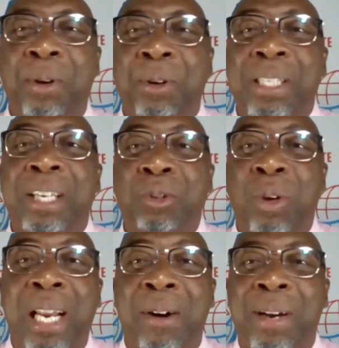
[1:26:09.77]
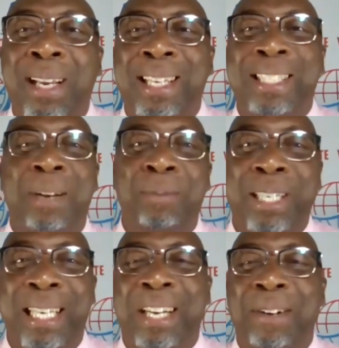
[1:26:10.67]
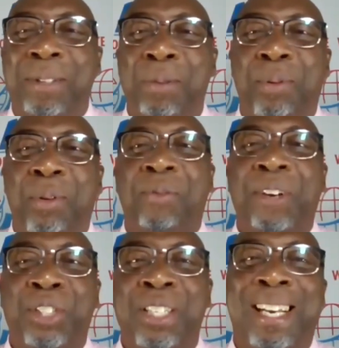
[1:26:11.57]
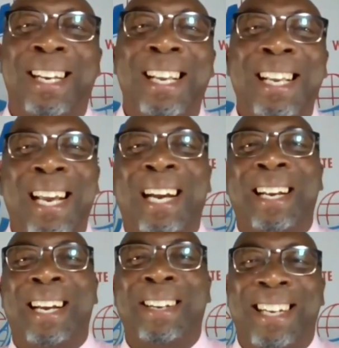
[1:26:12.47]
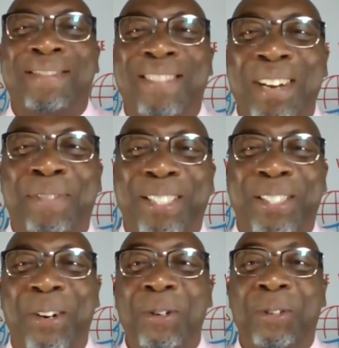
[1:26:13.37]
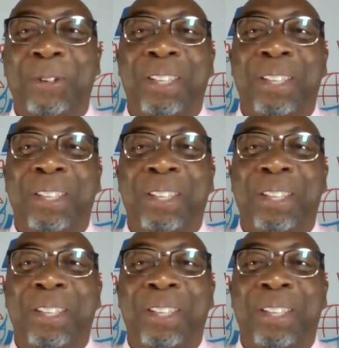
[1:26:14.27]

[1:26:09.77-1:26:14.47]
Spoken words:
because actually at some stage I was a professional. I never told you.